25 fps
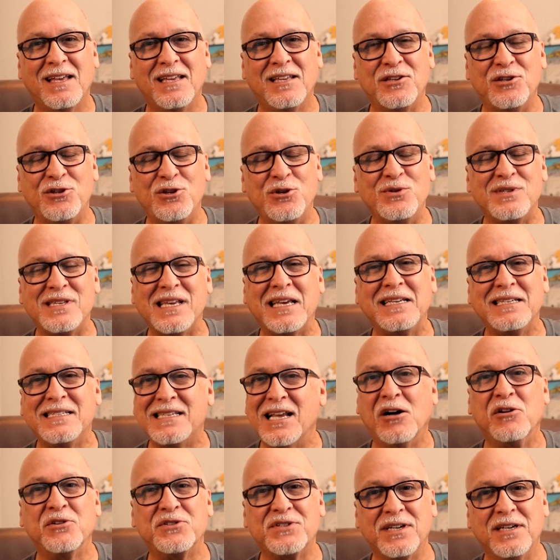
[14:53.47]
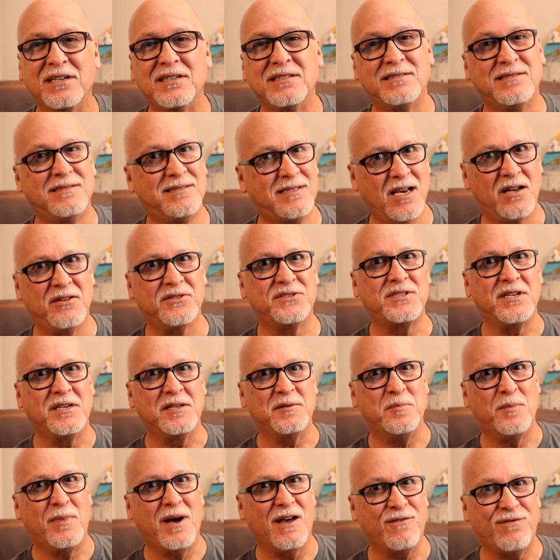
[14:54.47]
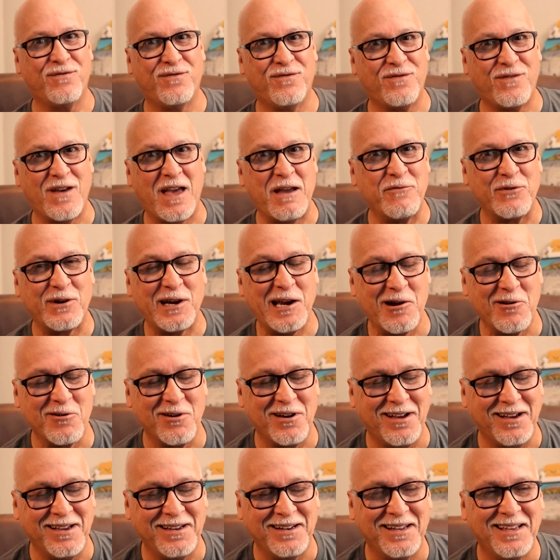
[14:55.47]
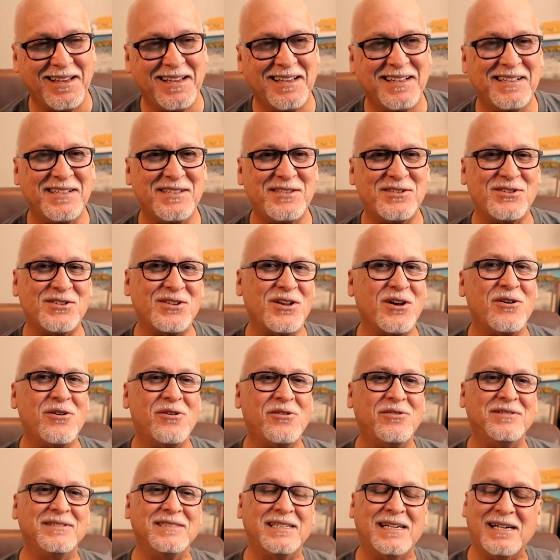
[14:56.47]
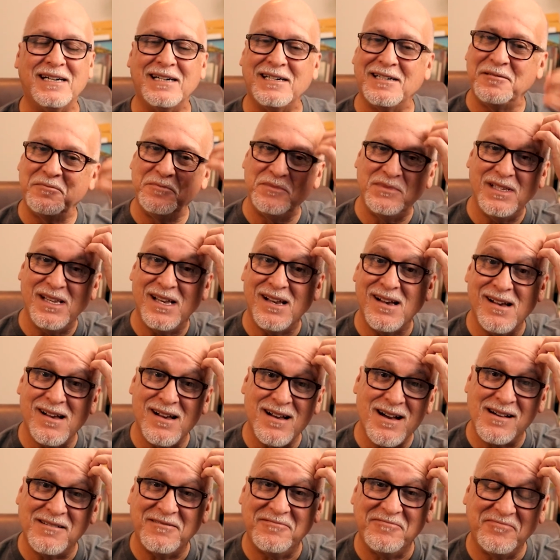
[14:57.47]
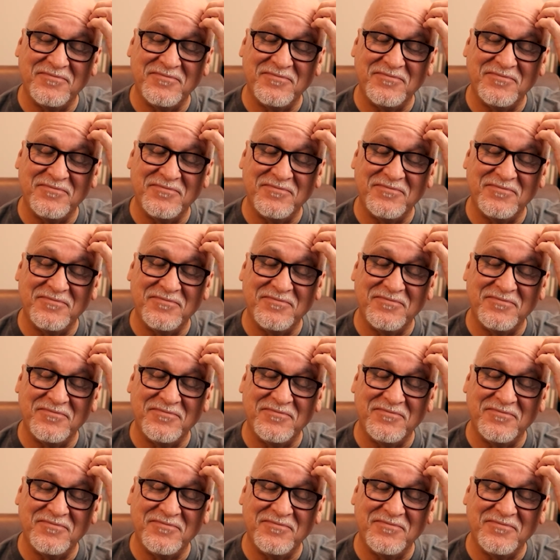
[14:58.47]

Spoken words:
using Delta, my favorite airline. So yeah,